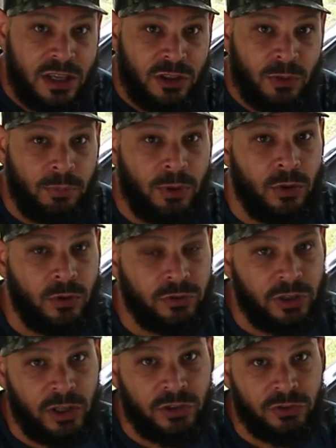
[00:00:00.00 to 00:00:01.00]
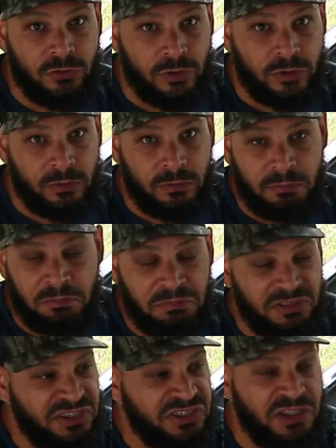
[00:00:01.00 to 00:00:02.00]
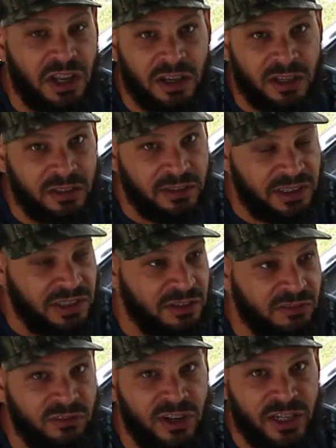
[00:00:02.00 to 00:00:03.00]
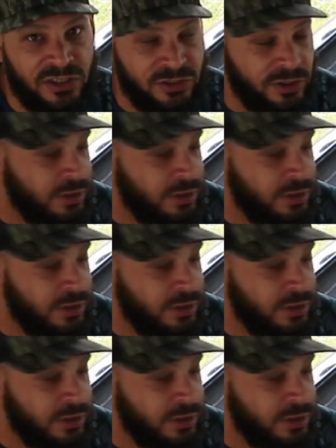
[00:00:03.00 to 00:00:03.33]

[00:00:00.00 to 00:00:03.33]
the poles to unscrew. Stuck, needed a wrench.